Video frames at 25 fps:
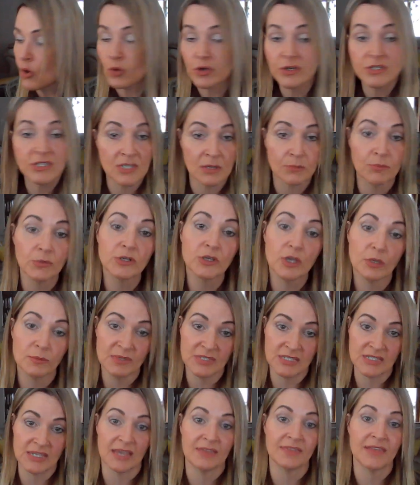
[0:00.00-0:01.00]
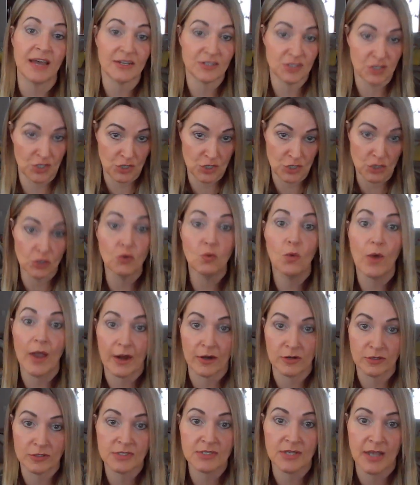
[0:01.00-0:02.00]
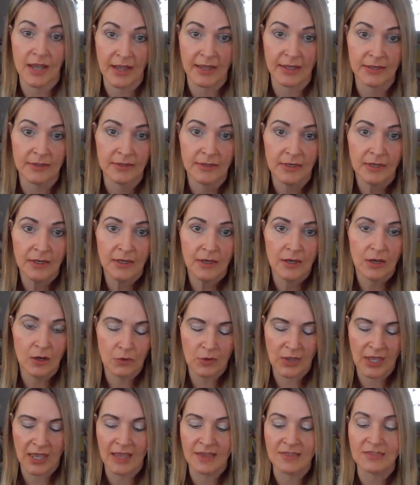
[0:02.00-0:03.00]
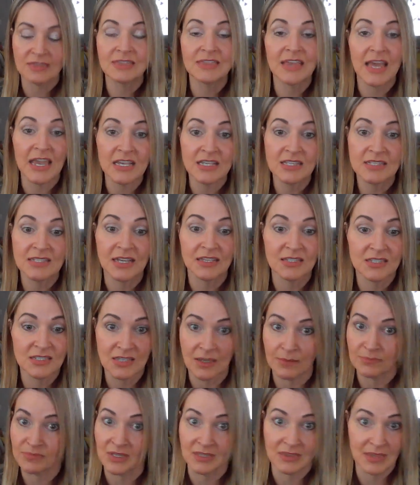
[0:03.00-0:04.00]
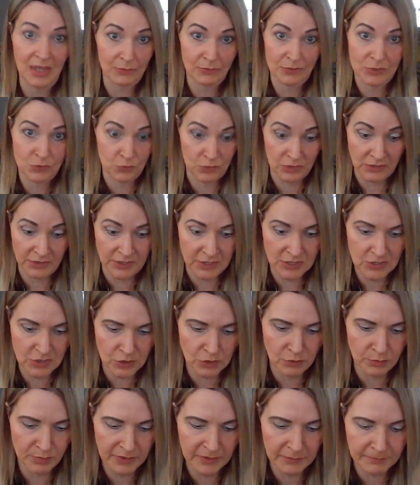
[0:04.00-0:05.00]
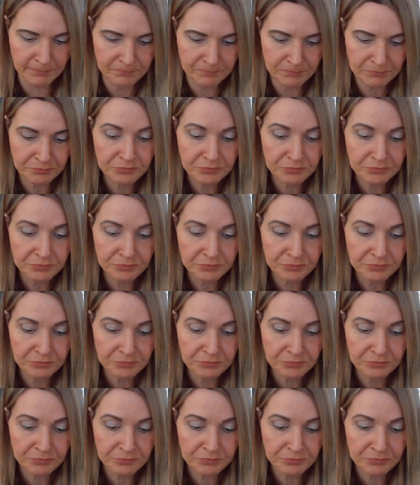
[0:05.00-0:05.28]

Or someone could be saying that to you, air sign. Okay. They said something that was really stupid.